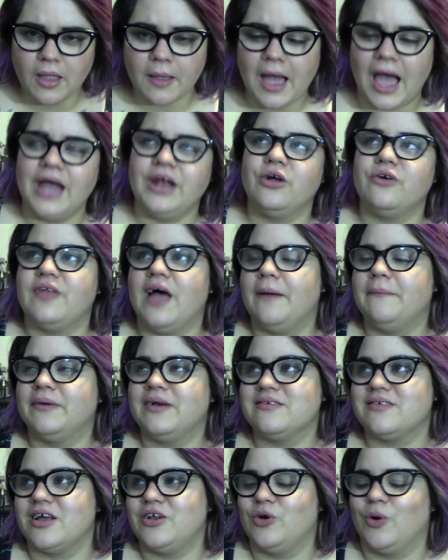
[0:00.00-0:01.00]
I know that
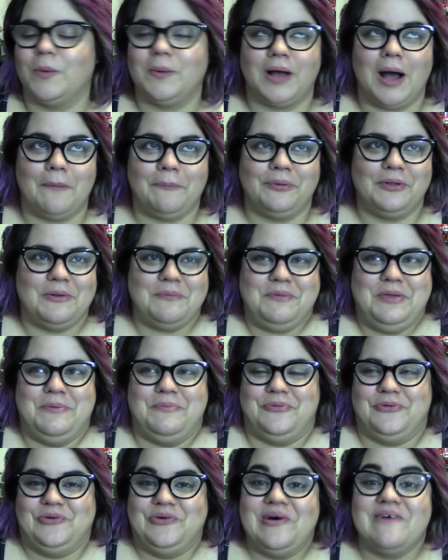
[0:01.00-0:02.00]
because I know a couple of
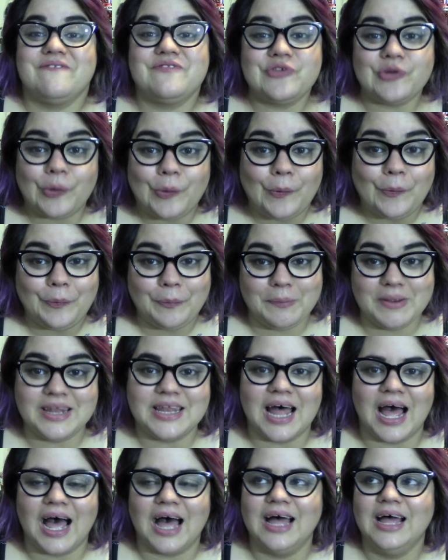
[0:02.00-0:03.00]
people who have told me
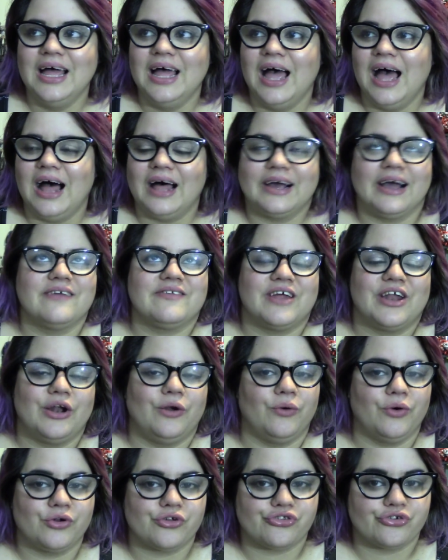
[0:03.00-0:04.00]
that. Like I said, I
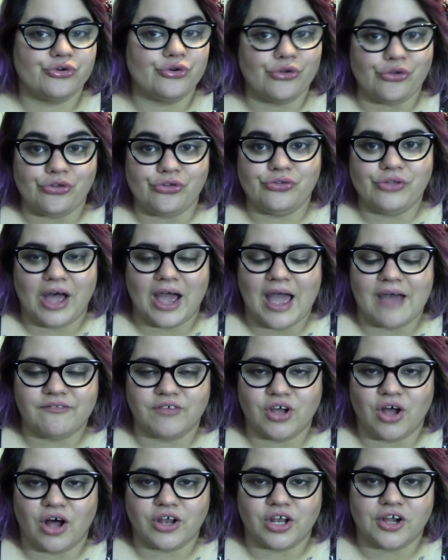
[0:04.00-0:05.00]
don't go to schools. I
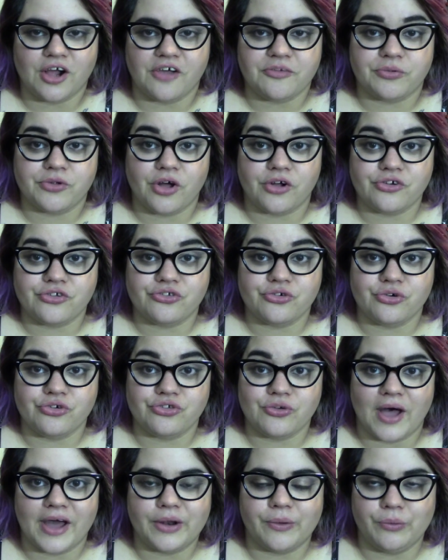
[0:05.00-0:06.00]
haven't gone to cosmetology school,
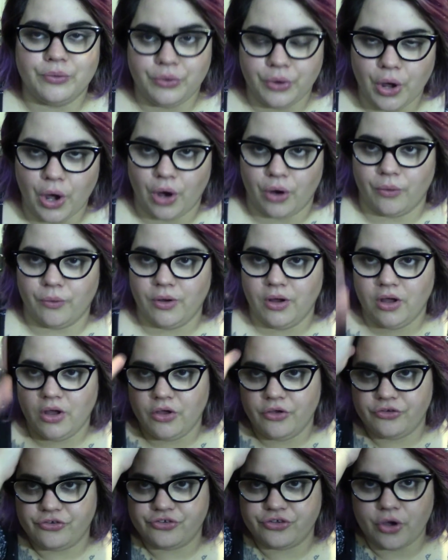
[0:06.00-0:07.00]
so I don't know.
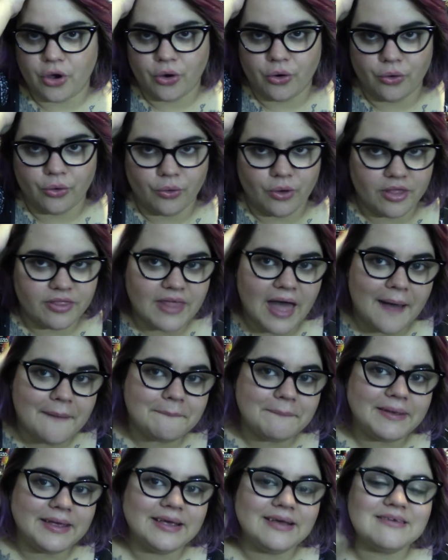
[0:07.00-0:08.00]
So
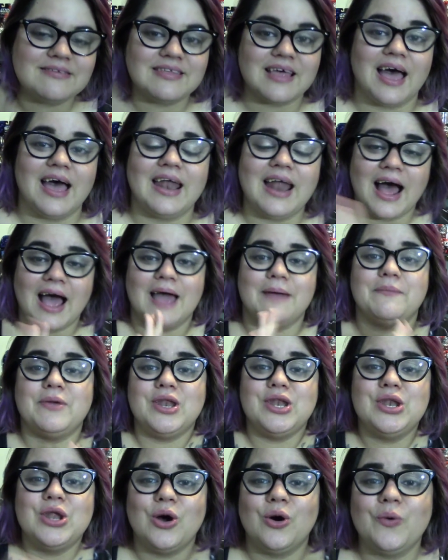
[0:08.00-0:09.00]
that being said, I'm
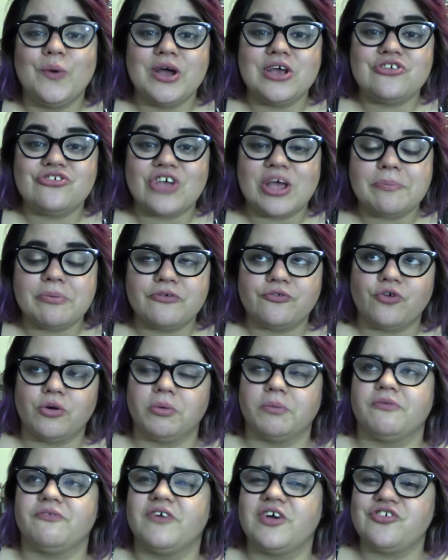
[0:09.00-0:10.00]
in no way, shape, or form
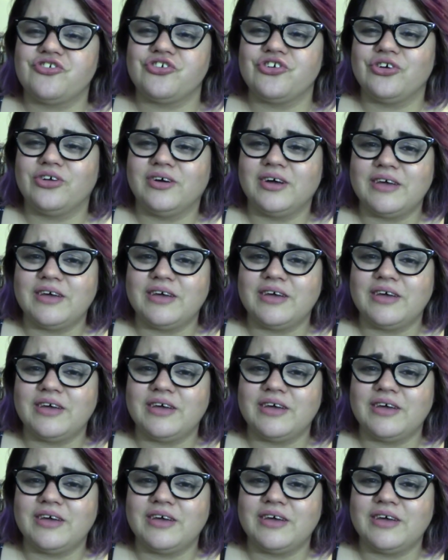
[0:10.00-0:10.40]
a professional.